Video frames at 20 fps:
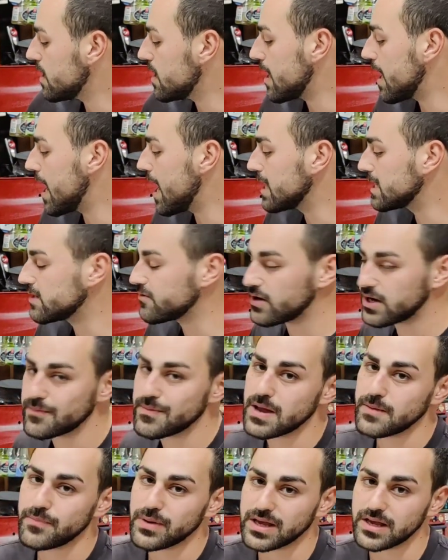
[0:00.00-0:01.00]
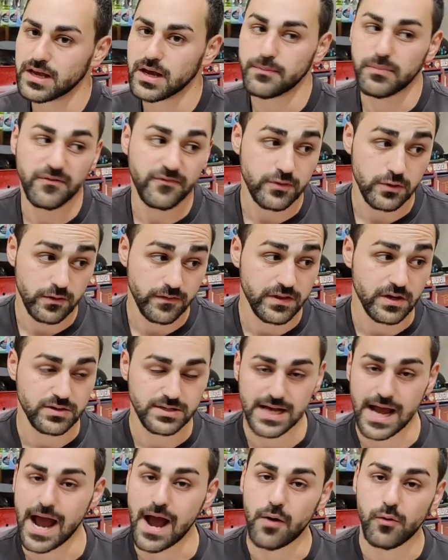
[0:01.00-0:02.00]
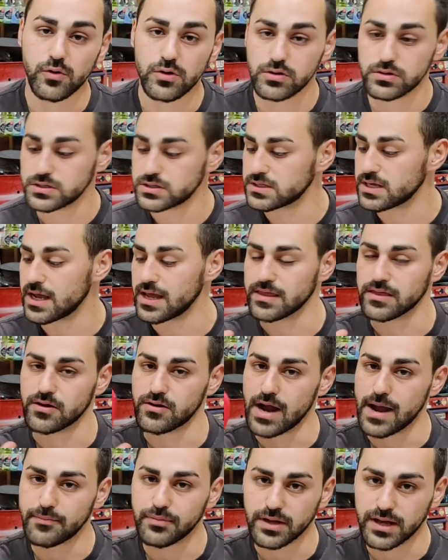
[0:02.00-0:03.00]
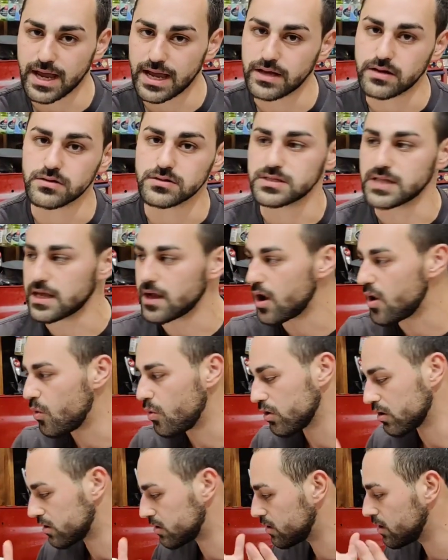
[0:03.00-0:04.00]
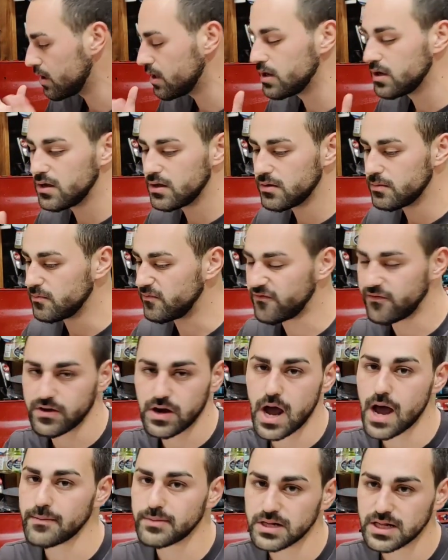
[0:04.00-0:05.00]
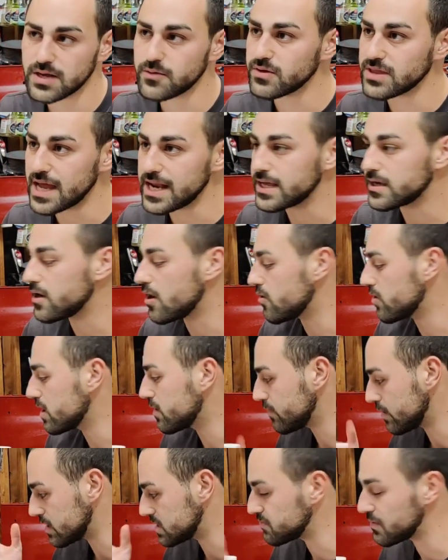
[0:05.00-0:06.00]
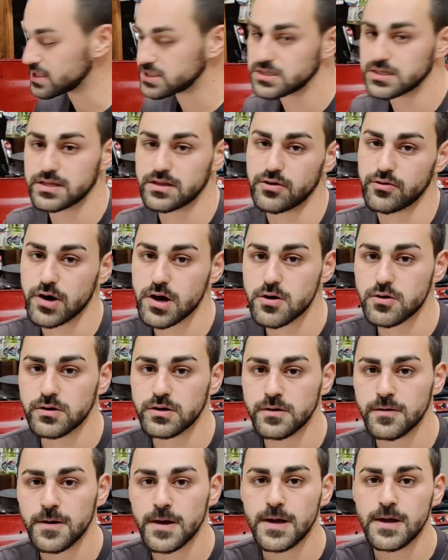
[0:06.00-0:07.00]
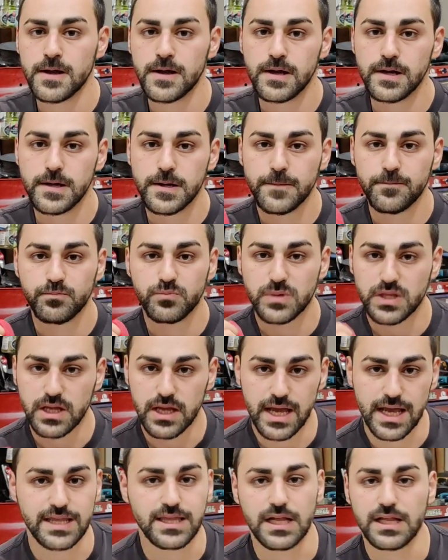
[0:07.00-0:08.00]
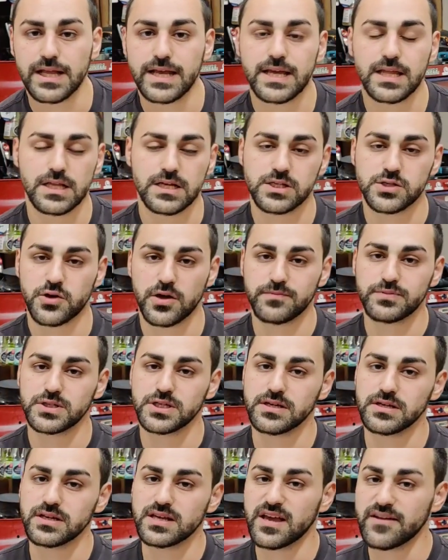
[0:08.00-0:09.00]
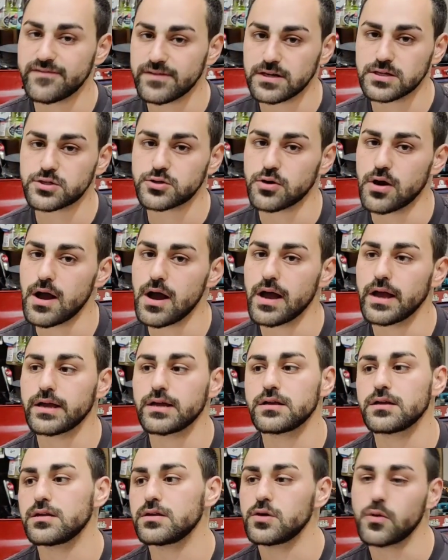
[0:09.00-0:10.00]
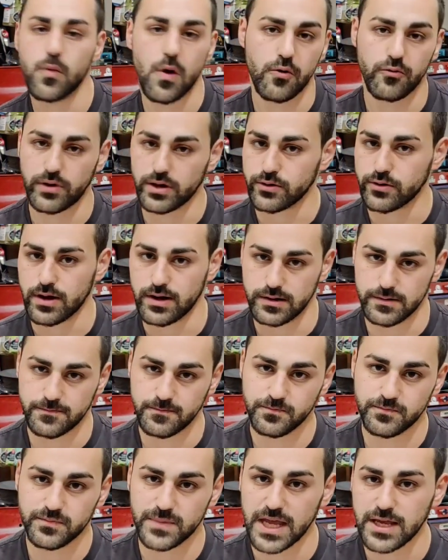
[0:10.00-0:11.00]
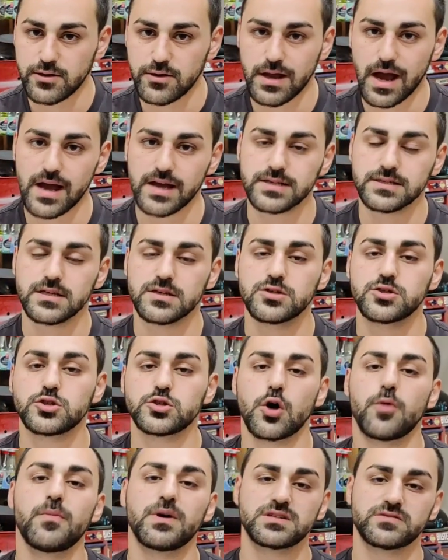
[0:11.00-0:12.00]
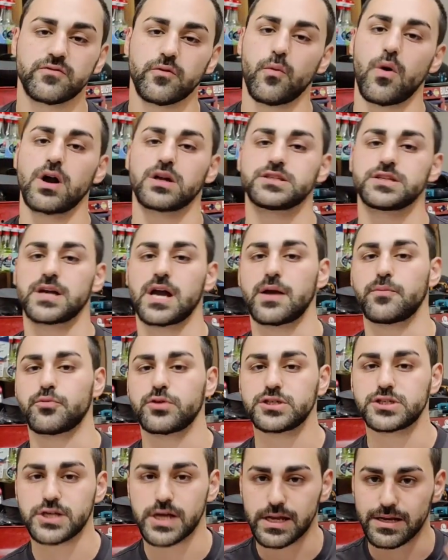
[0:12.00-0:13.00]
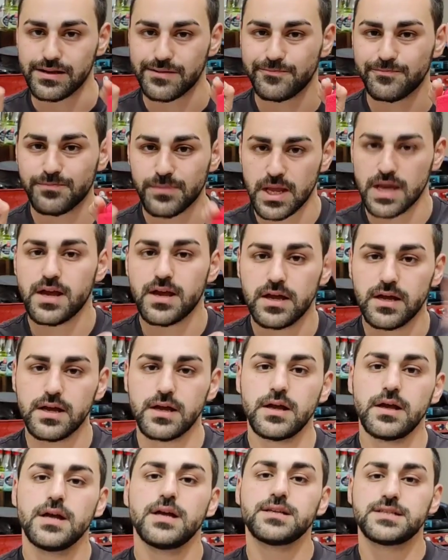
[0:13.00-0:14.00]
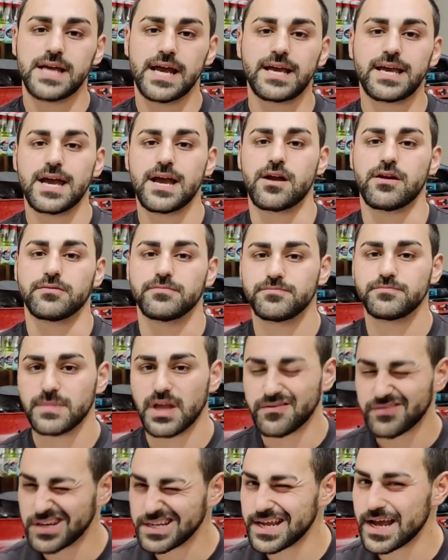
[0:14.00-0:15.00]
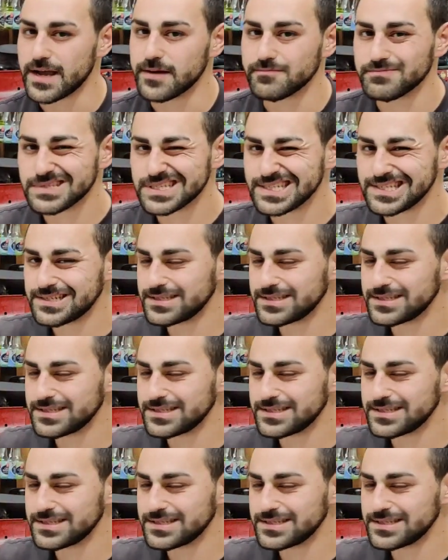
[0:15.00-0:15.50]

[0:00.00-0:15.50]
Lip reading: and I highly recommend picking up a few of their towels and their applicators. They all work phenomenally with any coating, but especially their own. Hit the link in the description, give it a try. You won't regret it. Thank you guys so much for watching. I appreciate it. Take care. Have a good day.